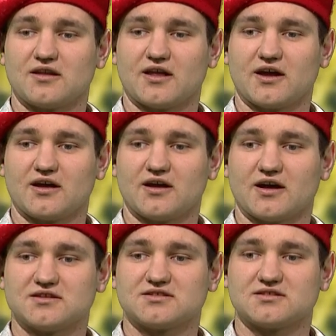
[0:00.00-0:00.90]
and
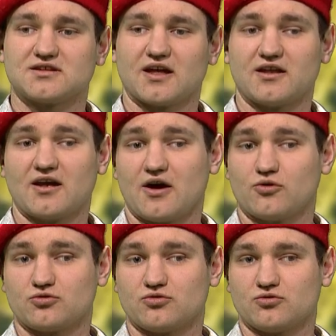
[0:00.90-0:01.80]
I, I, study
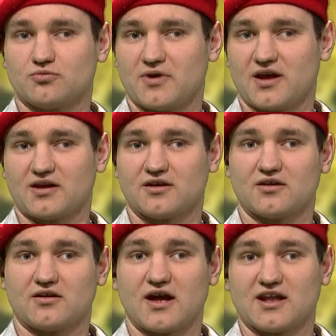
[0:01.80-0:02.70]
how to make
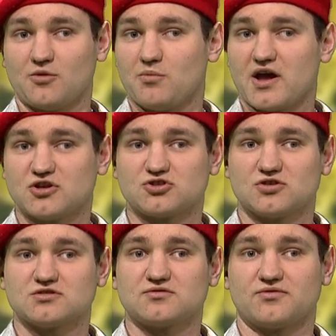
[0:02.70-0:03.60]
uh,
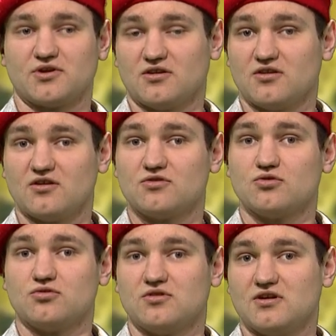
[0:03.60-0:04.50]
animations, 3D,
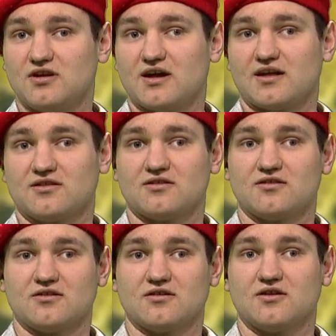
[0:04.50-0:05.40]
2D,
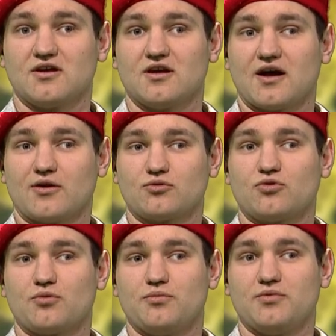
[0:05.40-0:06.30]
and uh, how
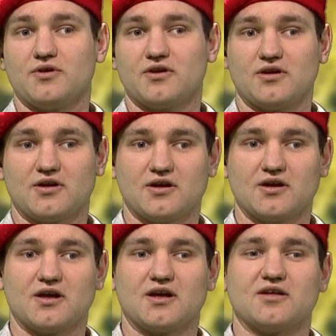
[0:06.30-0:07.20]
to
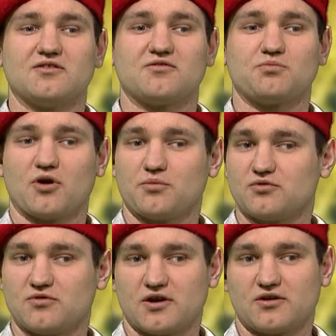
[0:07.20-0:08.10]
be in this
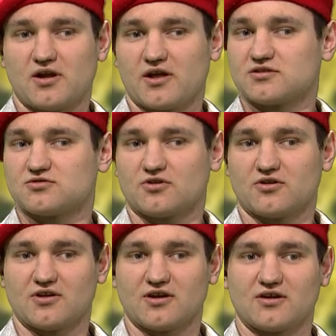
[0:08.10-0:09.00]
popular
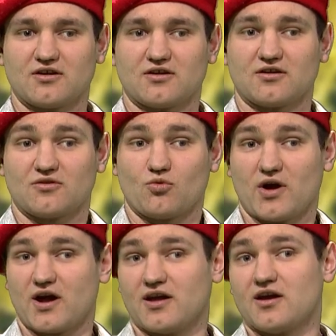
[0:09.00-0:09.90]
electronic uh,
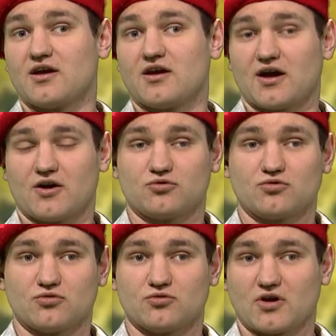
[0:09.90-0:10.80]
way, how
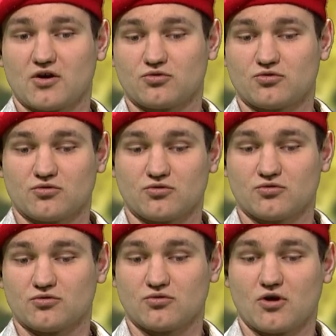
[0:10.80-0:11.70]
to, how
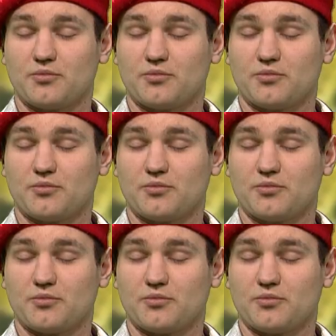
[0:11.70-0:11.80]
to